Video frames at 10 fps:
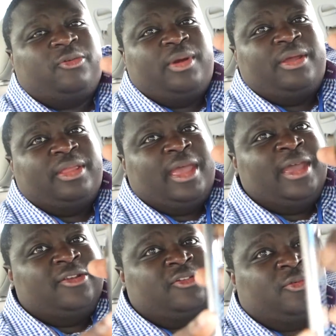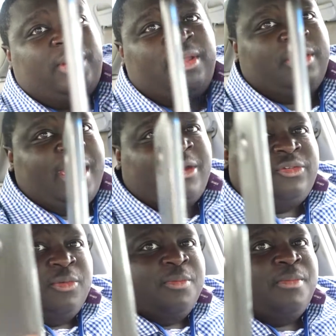around the edges, around the
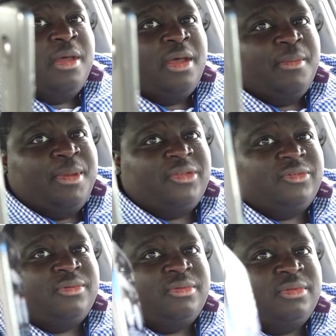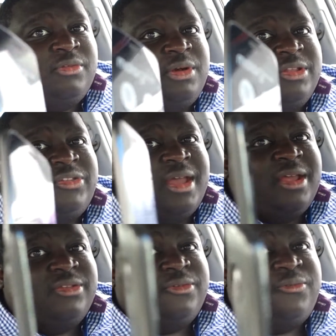actual bezel, around the
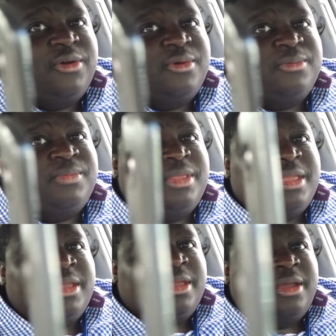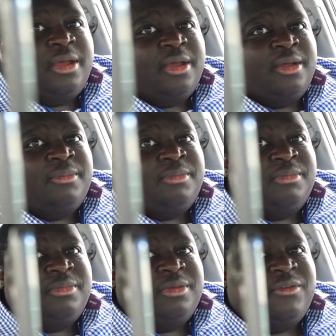sides of the phone.
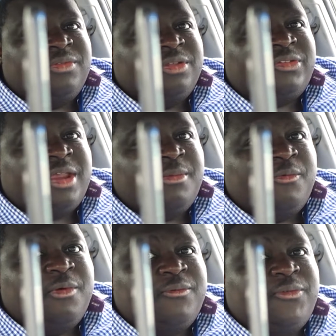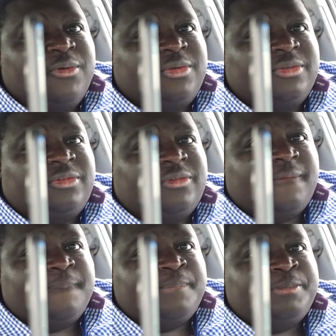Even though this camera won't focus,
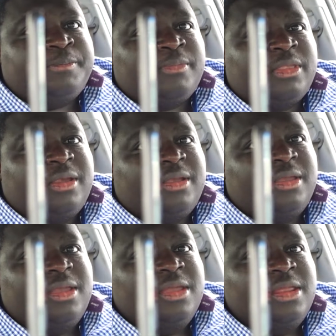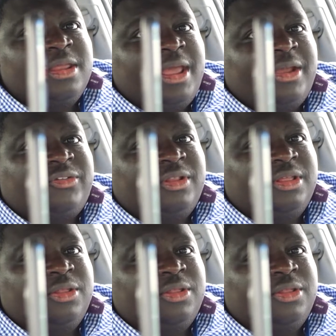it actually